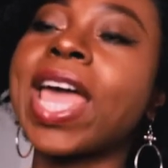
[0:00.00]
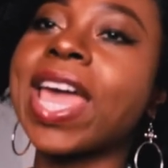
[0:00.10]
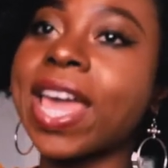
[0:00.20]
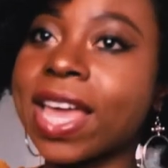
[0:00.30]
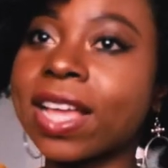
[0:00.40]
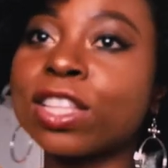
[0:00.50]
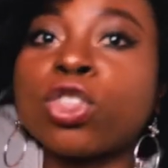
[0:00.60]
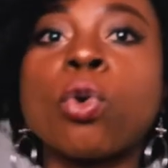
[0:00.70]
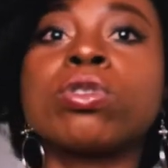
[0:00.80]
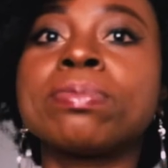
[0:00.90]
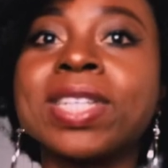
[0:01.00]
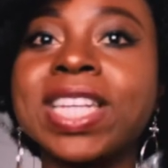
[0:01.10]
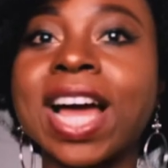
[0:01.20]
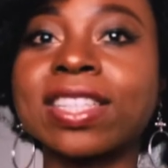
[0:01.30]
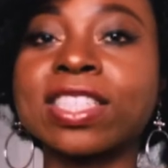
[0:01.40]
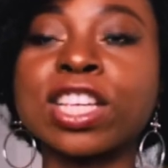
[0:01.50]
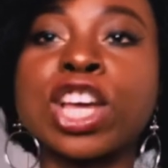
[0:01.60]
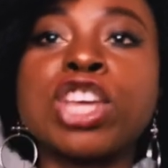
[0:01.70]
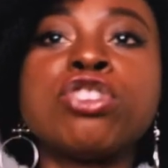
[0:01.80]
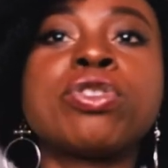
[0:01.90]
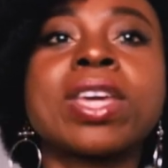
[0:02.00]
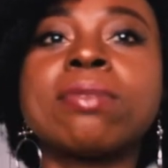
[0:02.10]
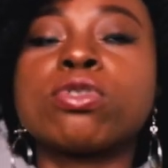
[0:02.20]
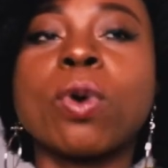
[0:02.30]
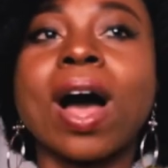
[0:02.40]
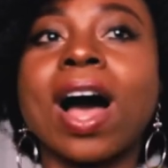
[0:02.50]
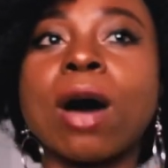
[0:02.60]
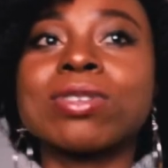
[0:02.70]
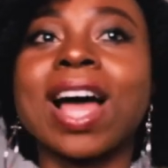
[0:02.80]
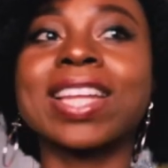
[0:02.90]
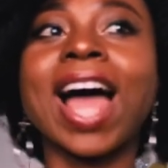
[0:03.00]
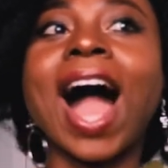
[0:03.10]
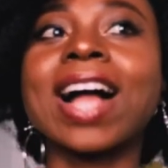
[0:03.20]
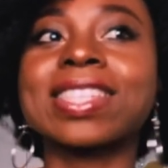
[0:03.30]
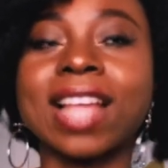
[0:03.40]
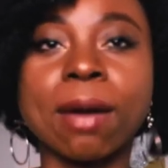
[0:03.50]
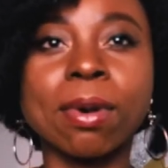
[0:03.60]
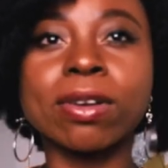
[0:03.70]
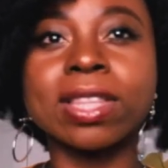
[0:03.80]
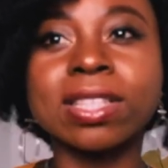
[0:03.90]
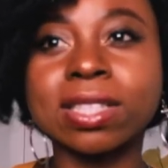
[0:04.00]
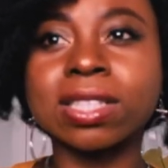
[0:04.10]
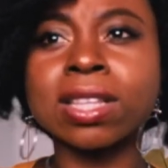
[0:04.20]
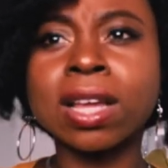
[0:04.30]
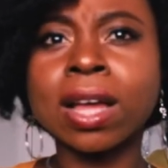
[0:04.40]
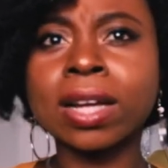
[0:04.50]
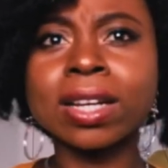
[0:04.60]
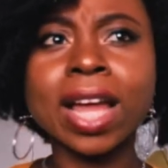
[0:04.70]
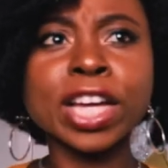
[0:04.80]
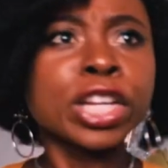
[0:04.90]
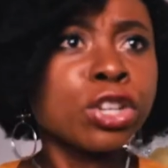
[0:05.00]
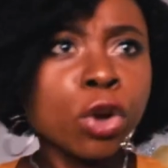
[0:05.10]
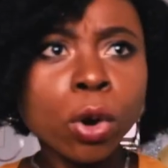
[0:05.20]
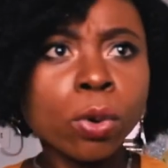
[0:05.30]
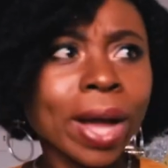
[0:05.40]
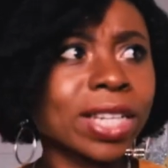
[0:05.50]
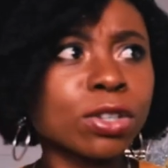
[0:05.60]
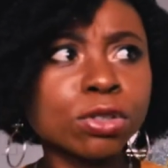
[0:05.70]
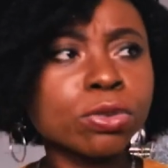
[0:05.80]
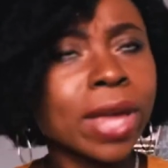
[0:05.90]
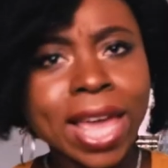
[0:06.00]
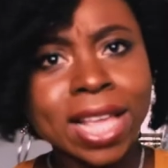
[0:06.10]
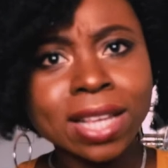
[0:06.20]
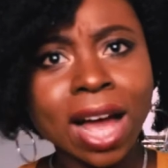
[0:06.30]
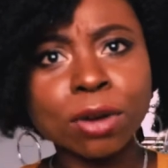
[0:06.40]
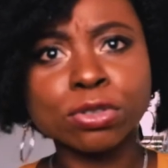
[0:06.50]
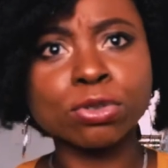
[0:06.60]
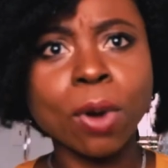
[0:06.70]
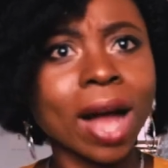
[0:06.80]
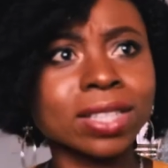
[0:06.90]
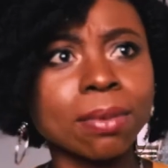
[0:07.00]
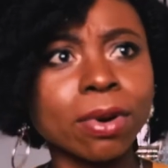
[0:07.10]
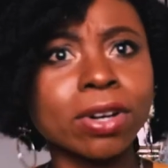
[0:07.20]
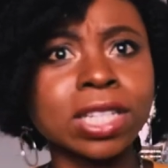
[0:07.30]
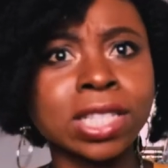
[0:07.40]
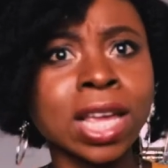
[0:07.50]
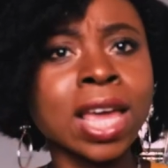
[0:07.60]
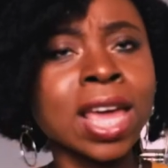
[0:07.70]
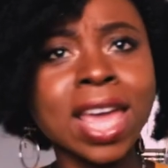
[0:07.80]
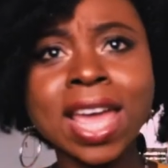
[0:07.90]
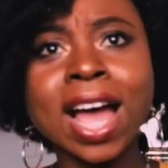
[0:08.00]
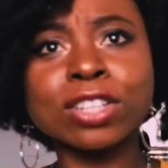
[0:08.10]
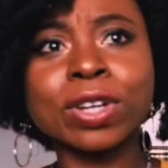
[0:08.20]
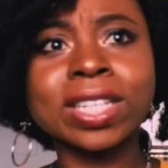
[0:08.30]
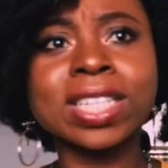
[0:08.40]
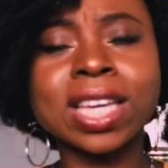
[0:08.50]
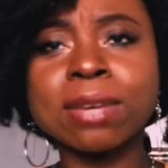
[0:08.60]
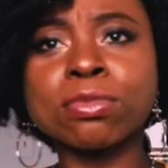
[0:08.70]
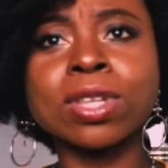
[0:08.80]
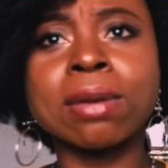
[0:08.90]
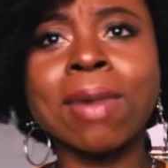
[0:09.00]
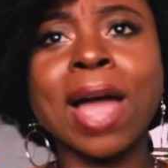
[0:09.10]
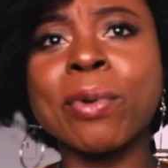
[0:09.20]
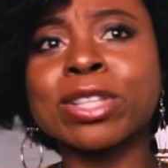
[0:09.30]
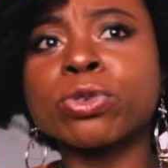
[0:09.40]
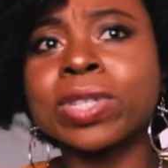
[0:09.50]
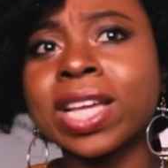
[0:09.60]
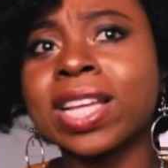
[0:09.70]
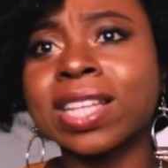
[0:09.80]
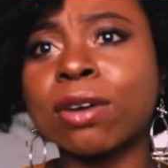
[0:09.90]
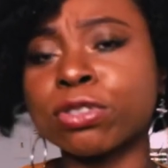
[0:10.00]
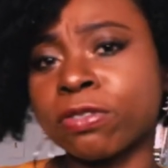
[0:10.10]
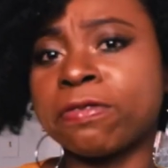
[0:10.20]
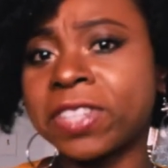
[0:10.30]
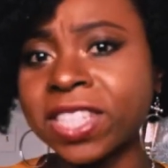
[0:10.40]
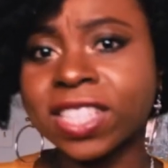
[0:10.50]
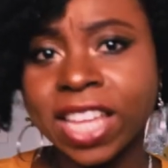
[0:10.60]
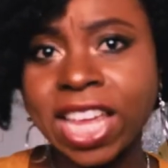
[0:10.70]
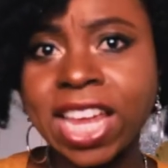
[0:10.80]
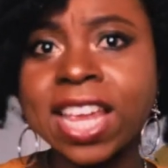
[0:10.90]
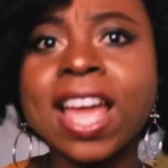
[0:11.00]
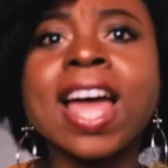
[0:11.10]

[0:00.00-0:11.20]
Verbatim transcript: A told me that you came to our house and asked about this thing and you're like no i didn't go to a's house to ask about it a actually came them um, i went to a's house to visit a